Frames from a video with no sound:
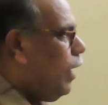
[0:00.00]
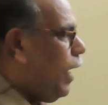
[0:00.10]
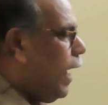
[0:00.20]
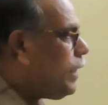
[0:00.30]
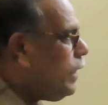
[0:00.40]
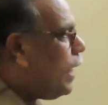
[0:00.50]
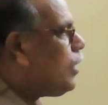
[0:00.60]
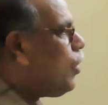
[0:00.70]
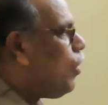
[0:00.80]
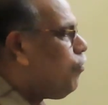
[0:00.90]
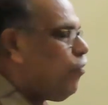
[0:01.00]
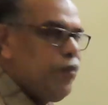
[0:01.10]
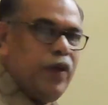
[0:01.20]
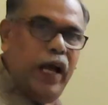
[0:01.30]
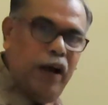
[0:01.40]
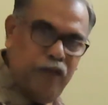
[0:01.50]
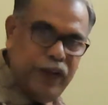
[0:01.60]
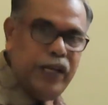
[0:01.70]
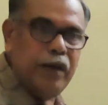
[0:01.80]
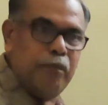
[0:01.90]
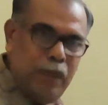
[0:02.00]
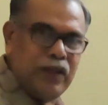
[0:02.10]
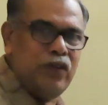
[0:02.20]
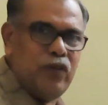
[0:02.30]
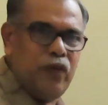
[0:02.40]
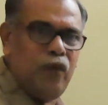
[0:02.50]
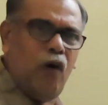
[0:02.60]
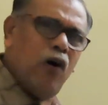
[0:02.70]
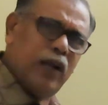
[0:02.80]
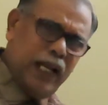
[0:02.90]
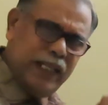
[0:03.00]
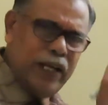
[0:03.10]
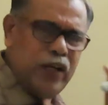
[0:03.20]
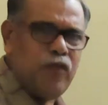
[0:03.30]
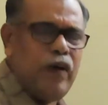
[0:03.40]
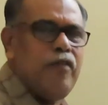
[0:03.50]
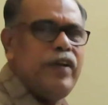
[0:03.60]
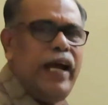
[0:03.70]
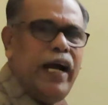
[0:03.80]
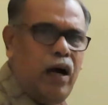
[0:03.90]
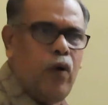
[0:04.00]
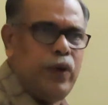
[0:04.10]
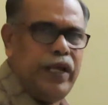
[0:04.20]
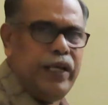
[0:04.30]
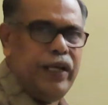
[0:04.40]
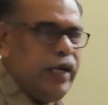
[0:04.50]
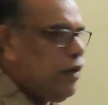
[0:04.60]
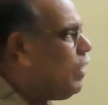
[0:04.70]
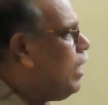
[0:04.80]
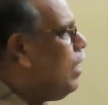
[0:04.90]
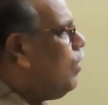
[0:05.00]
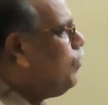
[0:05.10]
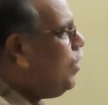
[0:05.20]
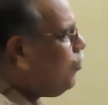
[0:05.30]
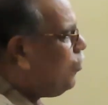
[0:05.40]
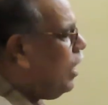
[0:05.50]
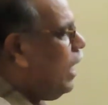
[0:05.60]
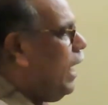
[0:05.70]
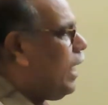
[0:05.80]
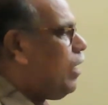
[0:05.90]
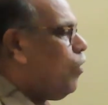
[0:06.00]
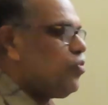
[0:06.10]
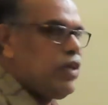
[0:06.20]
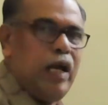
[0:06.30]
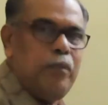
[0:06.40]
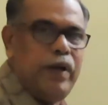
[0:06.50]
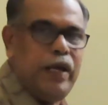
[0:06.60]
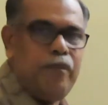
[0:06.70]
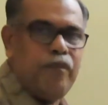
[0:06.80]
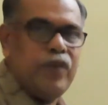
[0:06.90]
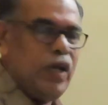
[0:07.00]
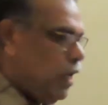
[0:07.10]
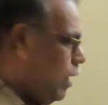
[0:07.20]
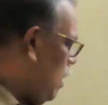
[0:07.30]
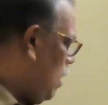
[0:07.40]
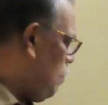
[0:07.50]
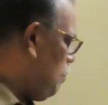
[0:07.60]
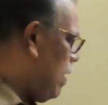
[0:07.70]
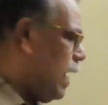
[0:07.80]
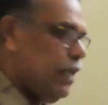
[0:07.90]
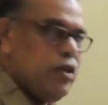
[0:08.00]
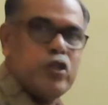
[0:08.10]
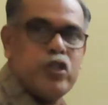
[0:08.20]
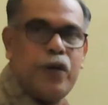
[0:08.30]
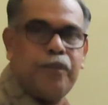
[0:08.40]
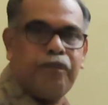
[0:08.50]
the end of every month or at the end of every accounting year, these accounts can be balanced.